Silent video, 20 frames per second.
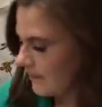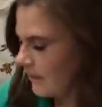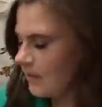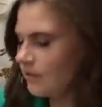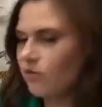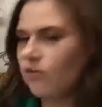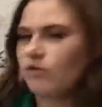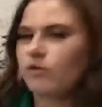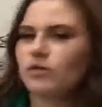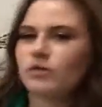
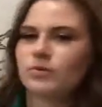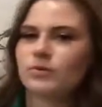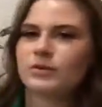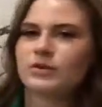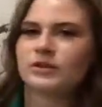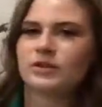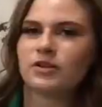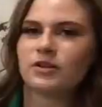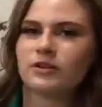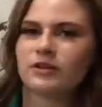And those
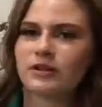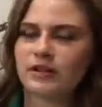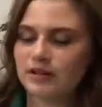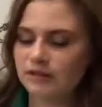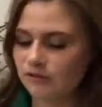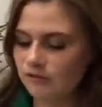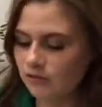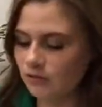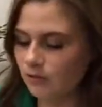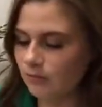will turn
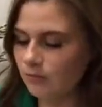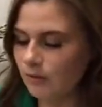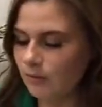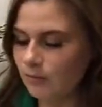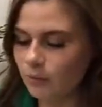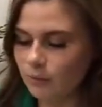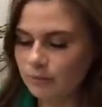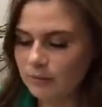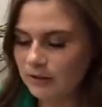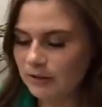into
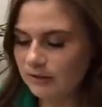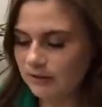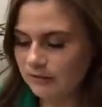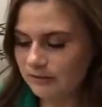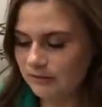bumblebees.